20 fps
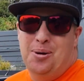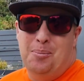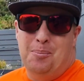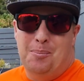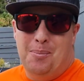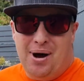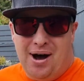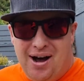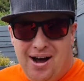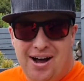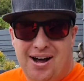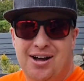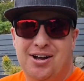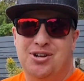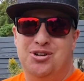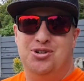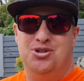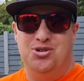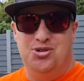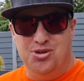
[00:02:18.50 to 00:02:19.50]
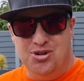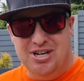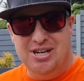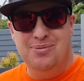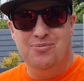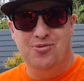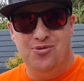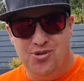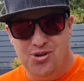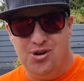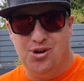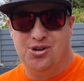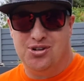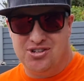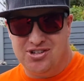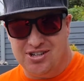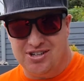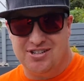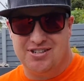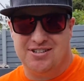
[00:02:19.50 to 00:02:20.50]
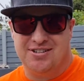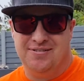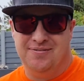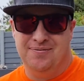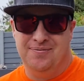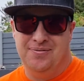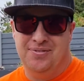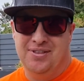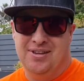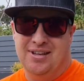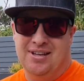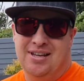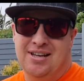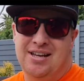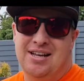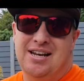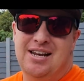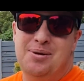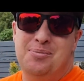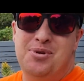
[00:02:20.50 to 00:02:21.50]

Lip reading: my dream VR6.